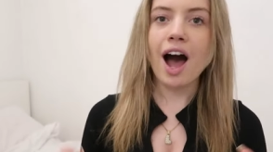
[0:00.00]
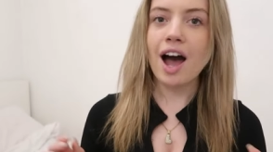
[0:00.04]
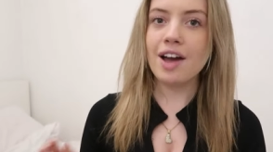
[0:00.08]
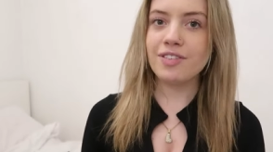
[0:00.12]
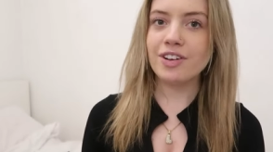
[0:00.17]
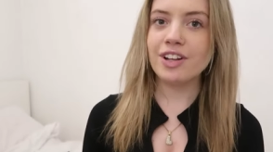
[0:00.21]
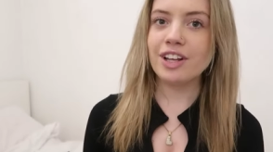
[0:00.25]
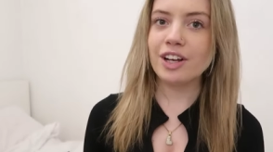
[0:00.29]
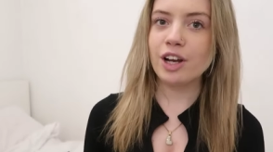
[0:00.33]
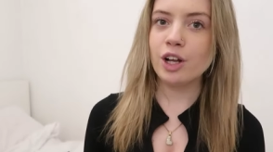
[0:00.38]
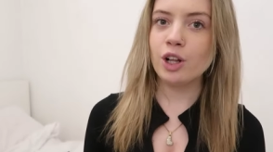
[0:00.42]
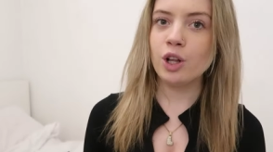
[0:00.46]
I
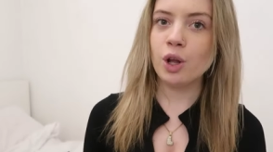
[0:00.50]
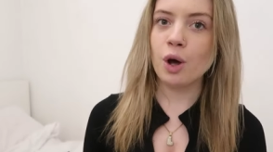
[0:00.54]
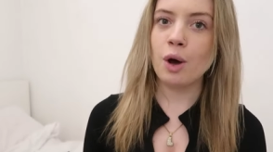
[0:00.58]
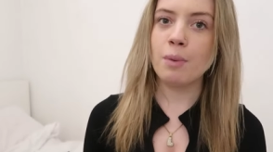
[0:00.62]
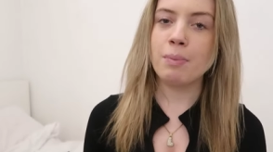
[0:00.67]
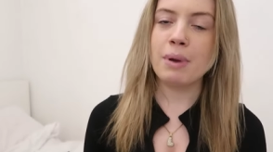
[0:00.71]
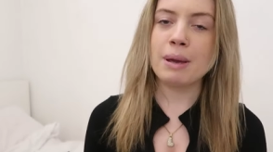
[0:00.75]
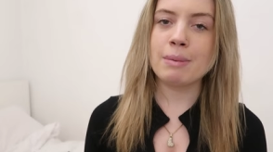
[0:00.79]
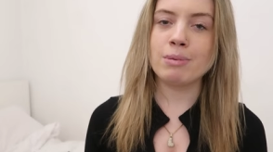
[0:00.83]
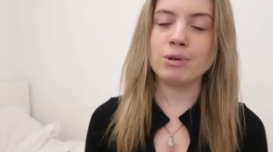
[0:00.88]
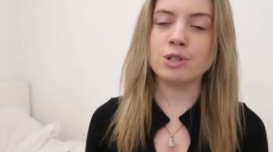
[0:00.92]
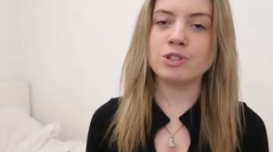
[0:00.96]
feel like a
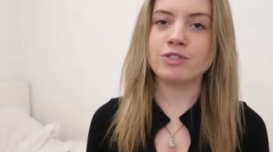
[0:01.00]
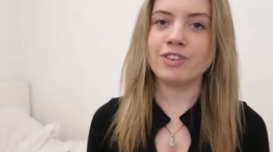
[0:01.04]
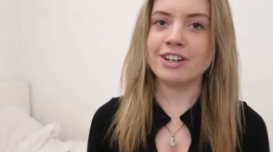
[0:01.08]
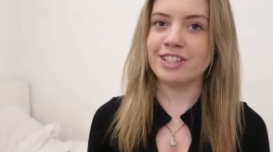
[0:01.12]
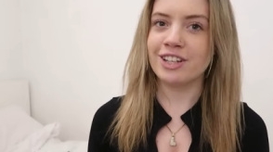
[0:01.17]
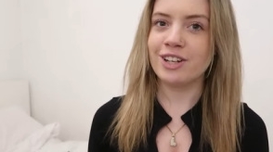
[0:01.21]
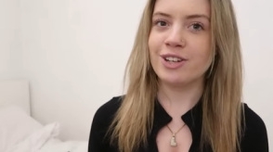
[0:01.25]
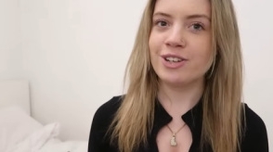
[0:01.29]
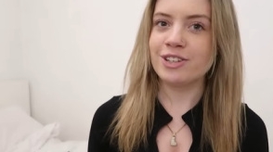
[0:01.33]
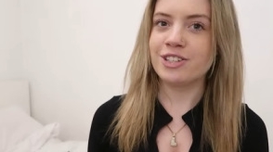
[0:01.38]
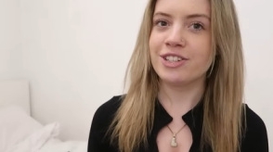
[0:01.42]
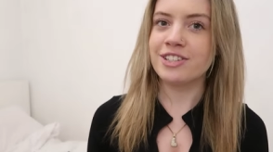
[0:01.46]
lot of people's
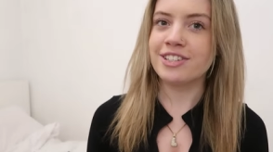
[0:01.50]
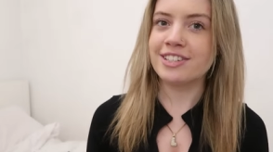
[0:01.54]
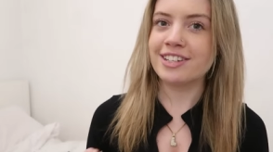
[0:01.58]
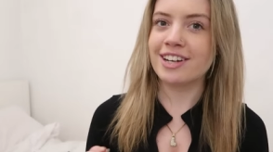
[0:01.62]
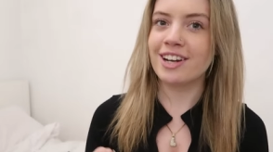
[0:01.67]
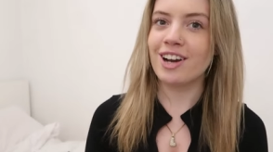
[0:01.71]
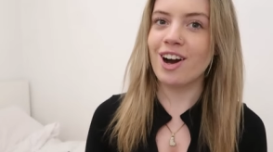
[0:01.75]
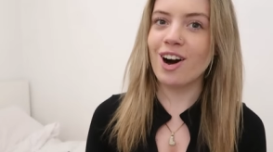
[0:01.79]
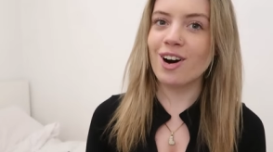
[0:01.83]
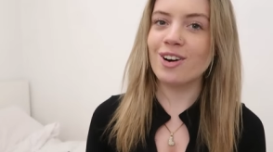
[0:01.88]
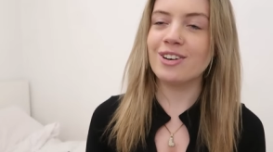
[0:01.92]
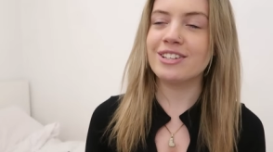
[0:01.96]
resolutions
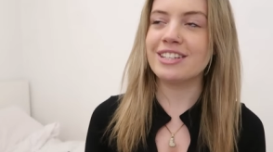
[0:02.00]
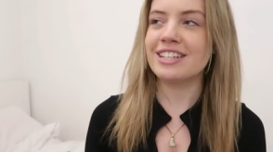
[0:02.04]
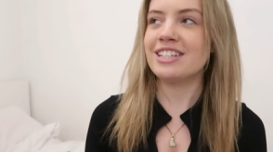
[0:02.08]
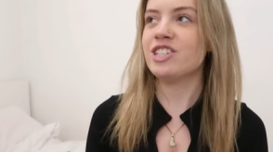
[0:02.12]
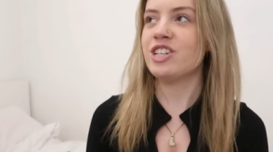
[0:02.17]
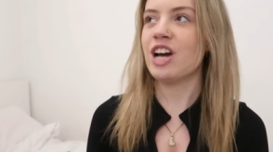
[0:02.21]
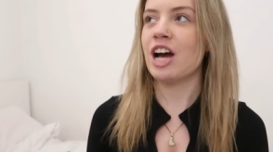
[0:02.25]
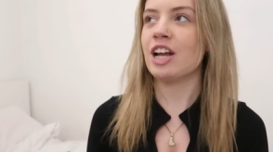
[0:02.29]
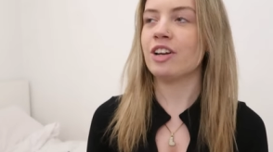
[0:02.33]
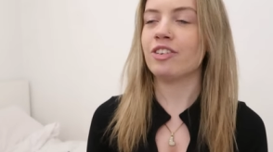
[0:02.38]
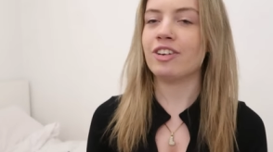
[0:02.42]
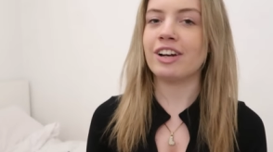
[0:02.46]
and goals
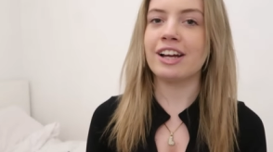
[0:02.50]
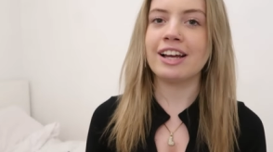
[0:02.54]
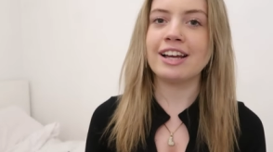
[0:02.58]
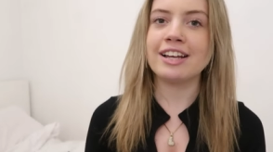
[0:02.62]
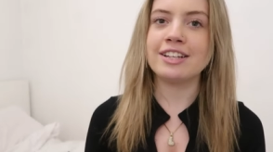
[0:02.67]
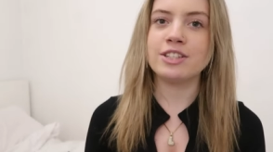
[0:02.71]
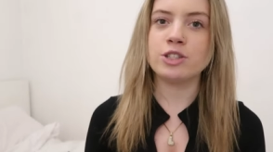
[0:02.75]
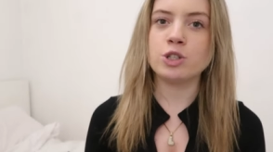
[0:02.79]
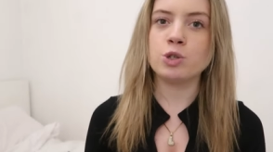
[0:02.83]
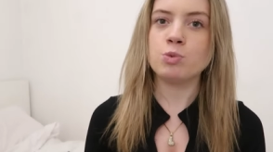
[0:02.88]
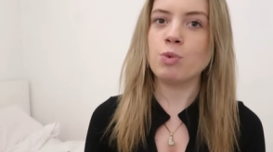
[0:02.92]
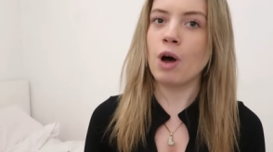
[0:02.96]
in January
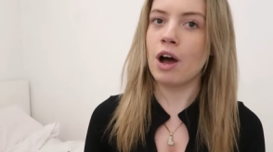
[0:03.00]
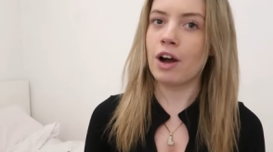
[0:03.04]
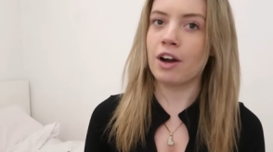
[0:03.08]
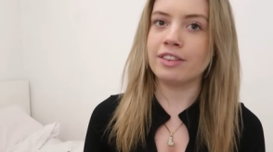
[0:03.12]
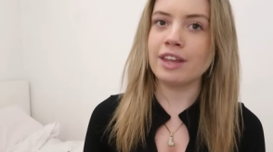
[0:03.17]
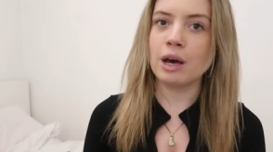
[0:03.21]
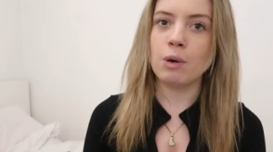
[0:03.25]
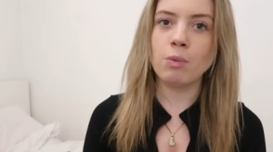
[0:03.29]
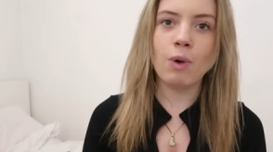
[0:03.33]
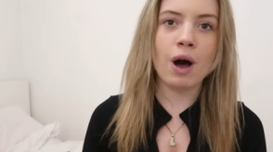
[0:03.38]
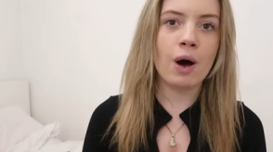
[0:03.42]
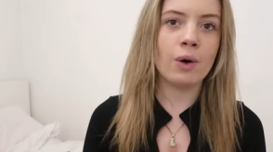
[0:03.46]
is to work
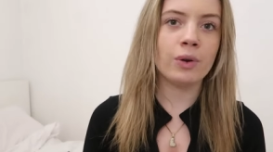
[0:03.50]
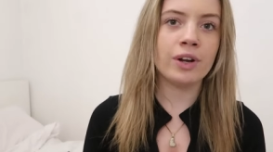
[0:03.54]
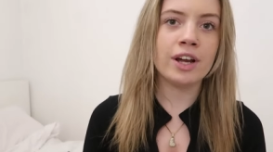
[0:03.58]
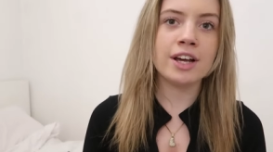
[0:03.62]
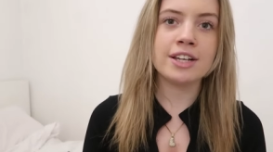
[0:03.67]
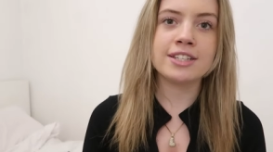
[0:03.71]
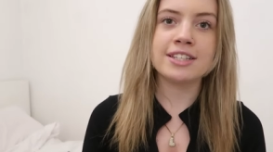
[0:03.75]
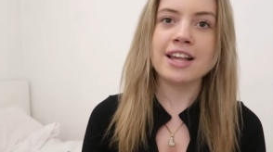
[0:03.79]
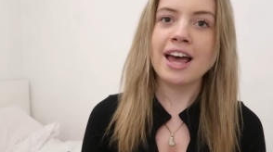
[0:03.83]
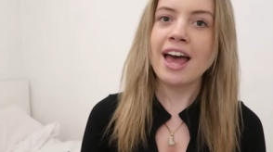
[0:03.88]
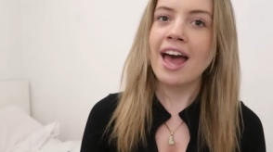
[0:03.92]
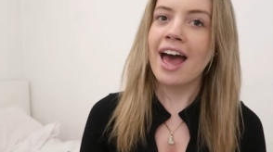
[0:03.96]
on their
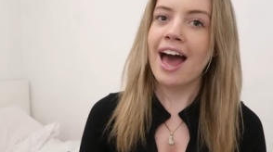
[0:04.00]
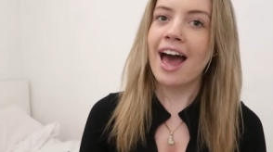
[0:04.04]
wellness